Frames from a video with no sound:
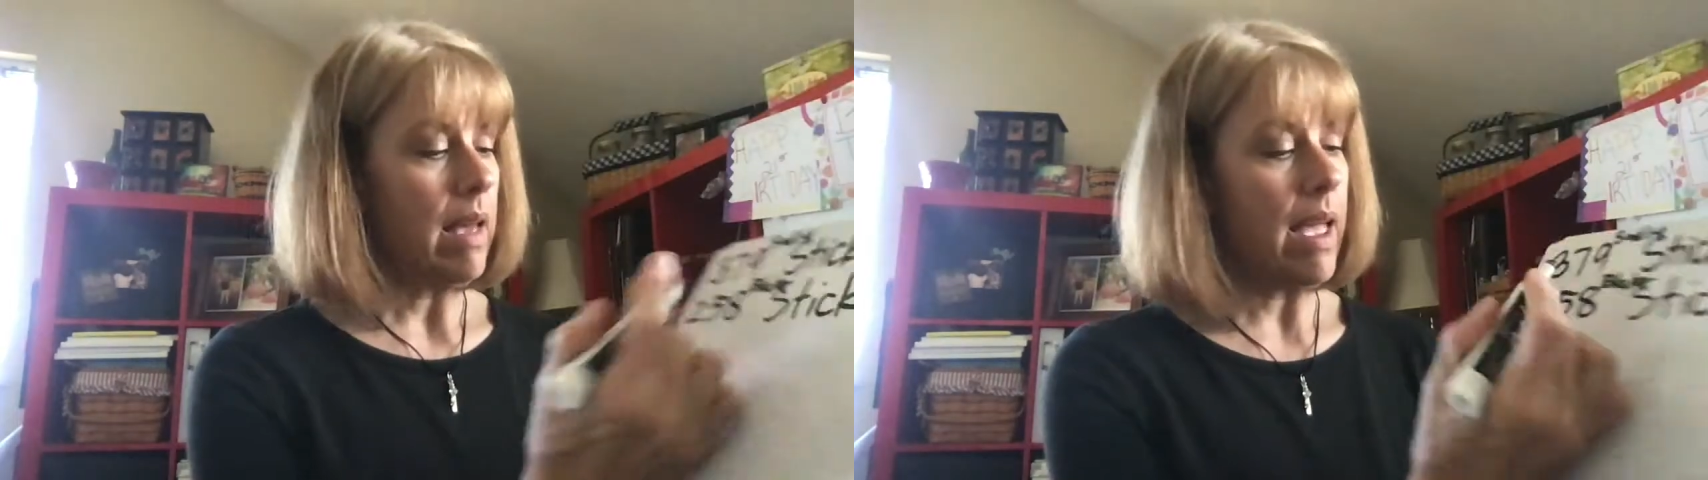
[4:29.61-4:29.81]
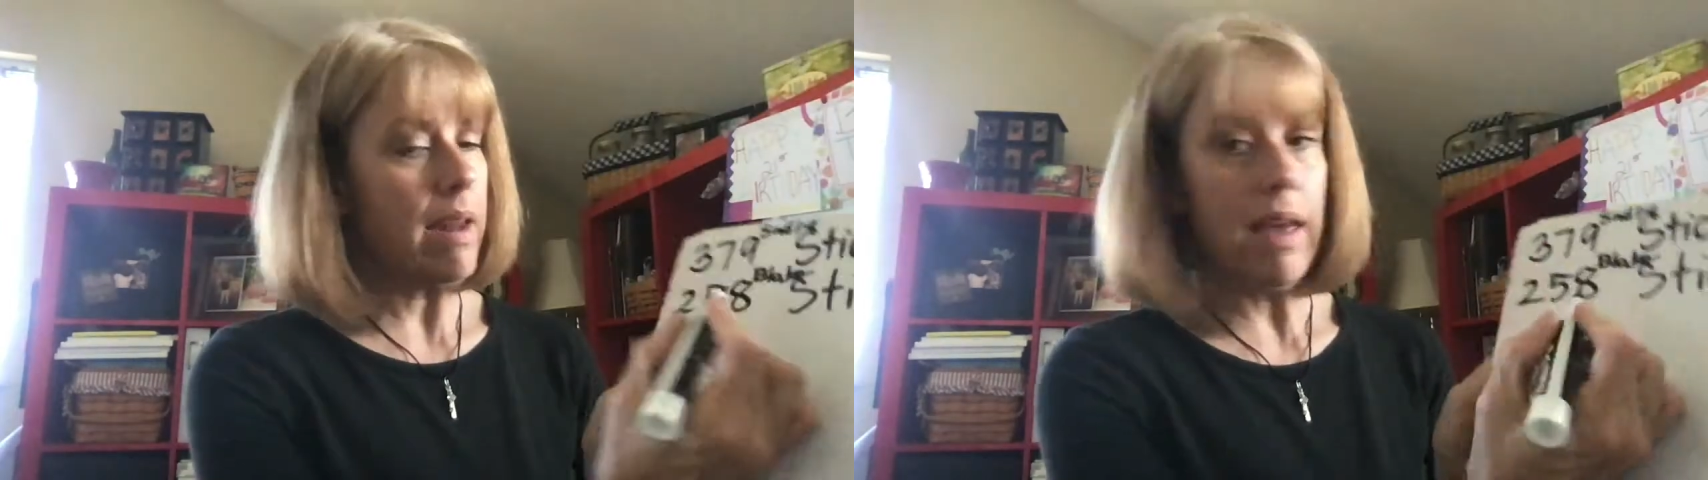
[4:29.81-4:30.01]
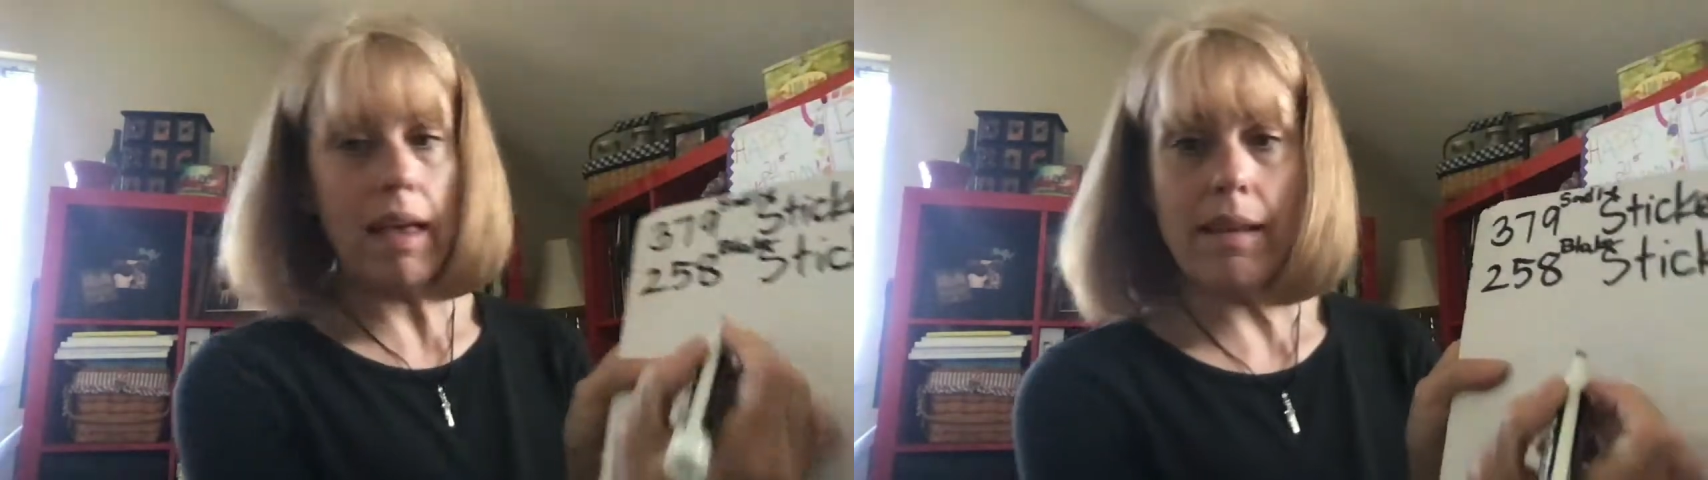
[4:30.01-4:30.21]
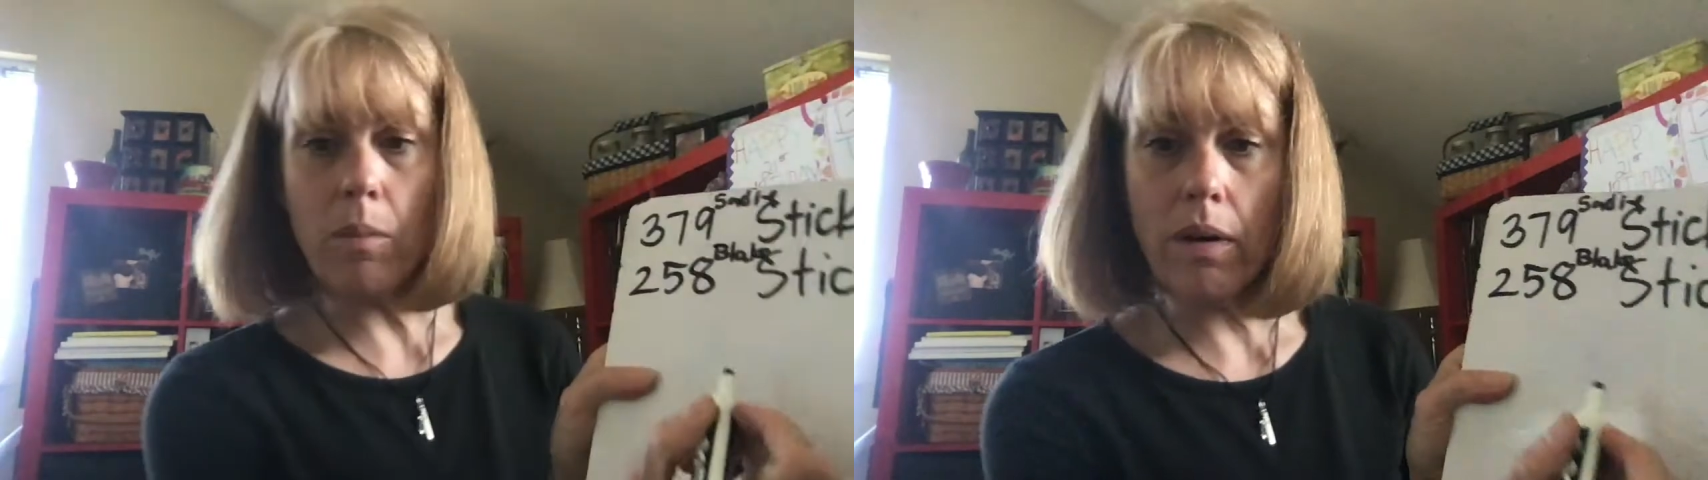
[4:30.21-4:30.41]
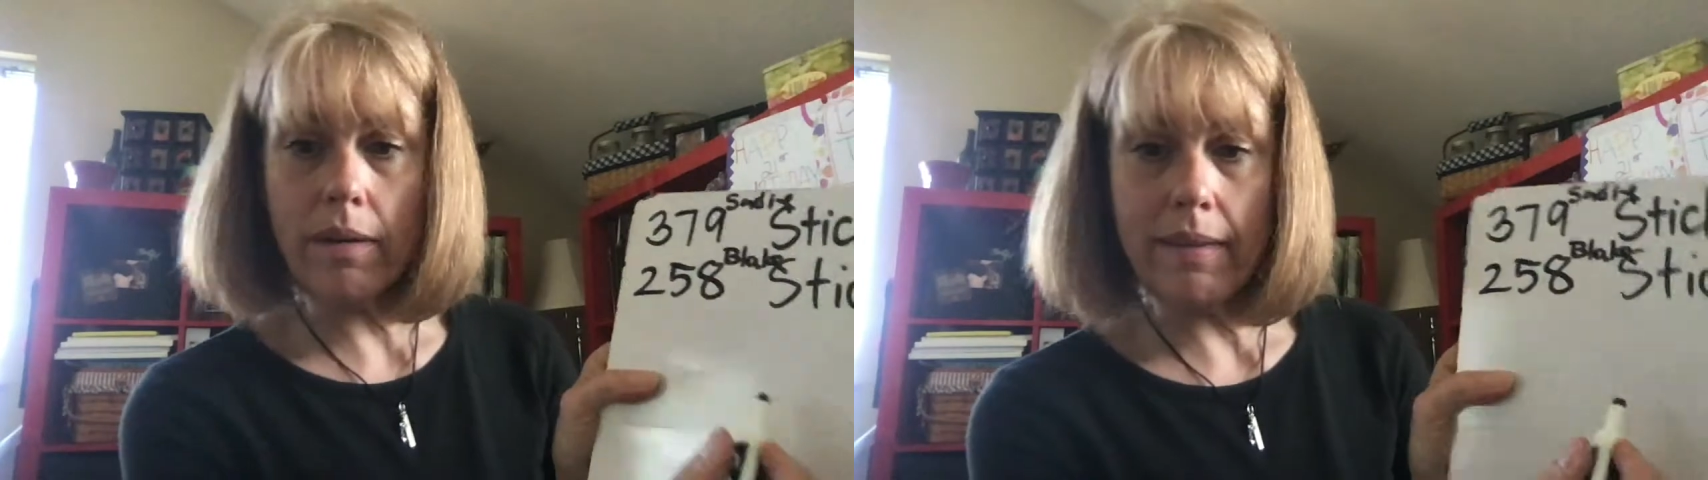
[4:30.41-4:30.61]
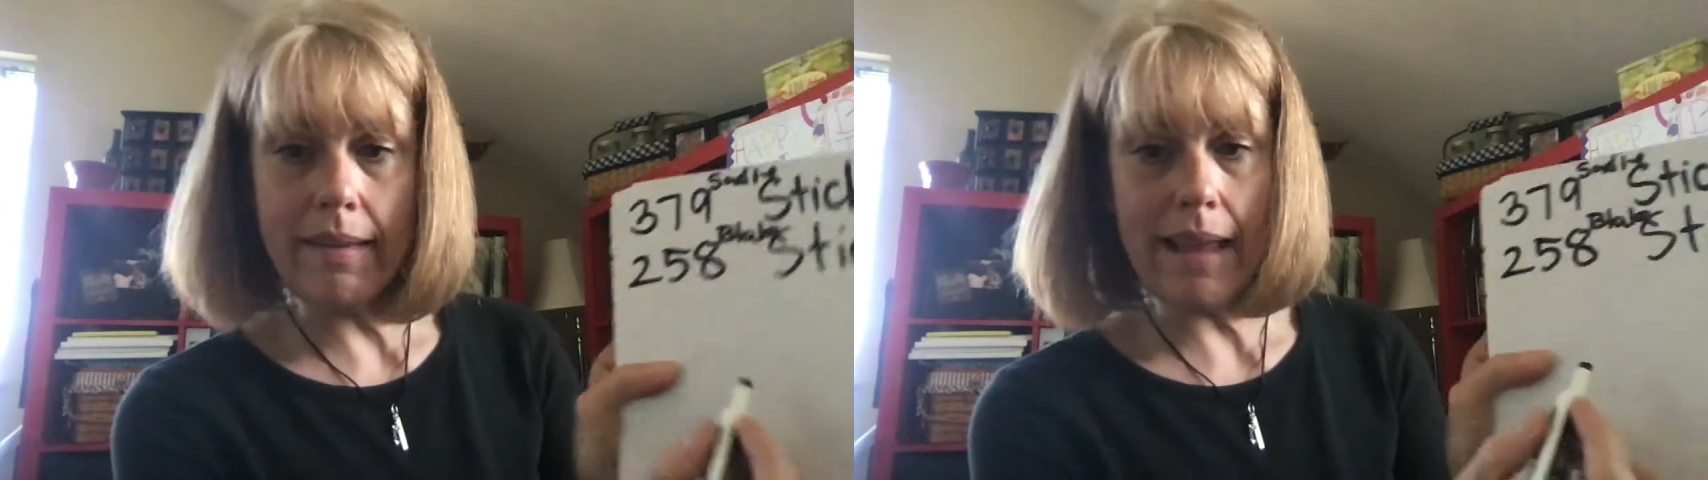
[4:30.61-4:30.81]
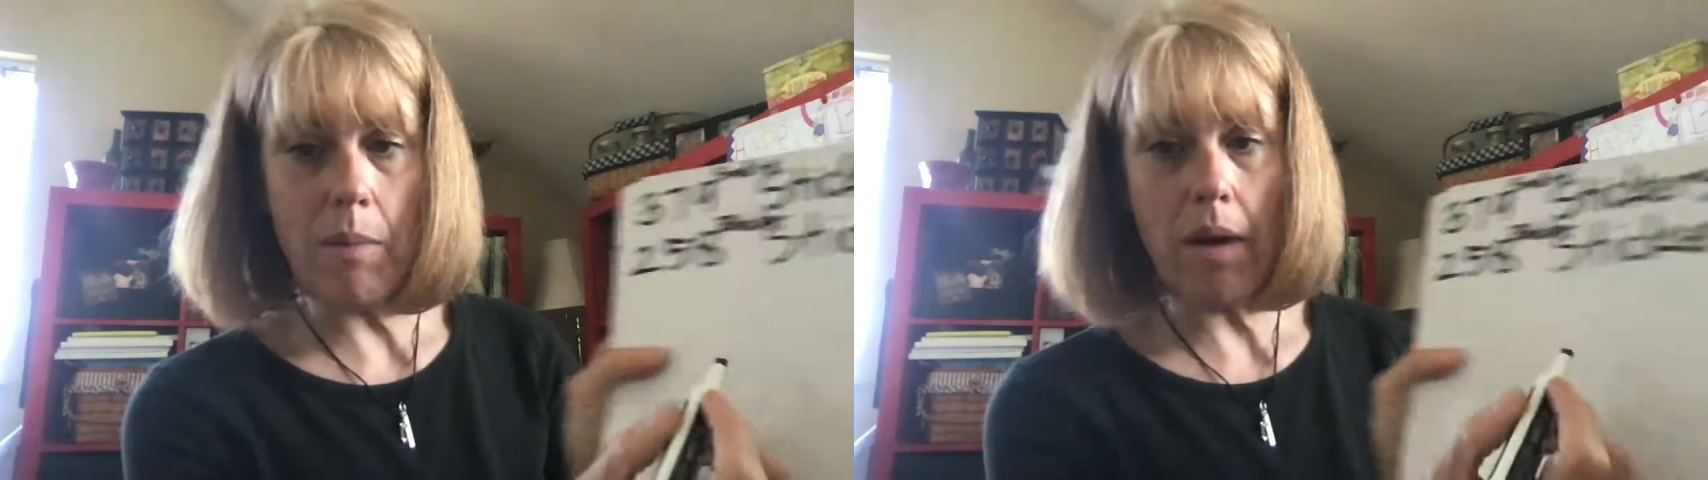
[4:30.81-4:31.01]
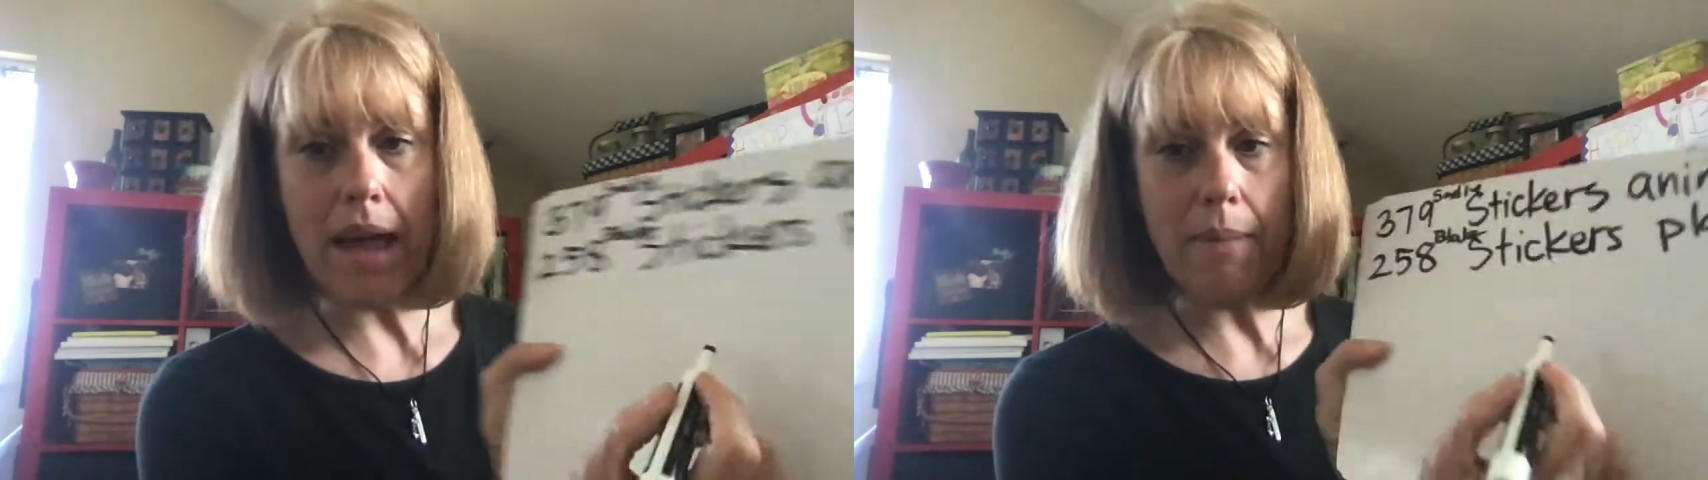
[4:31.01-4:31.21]
And it worked the
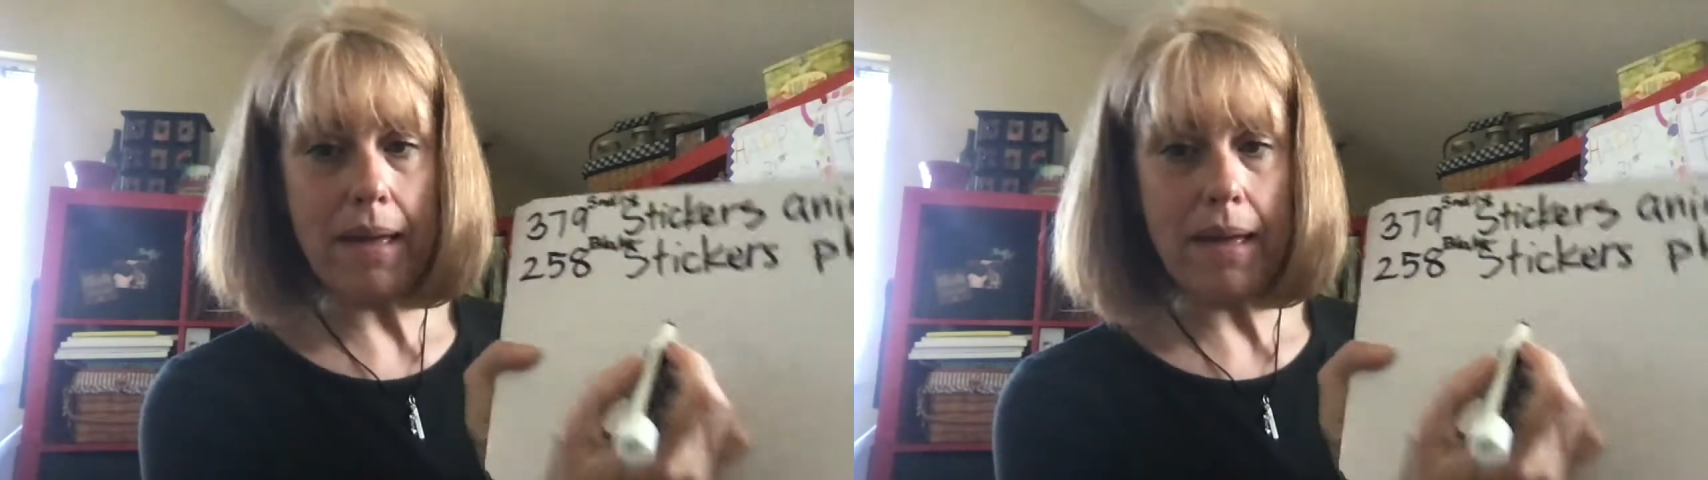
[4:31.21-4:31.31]
same way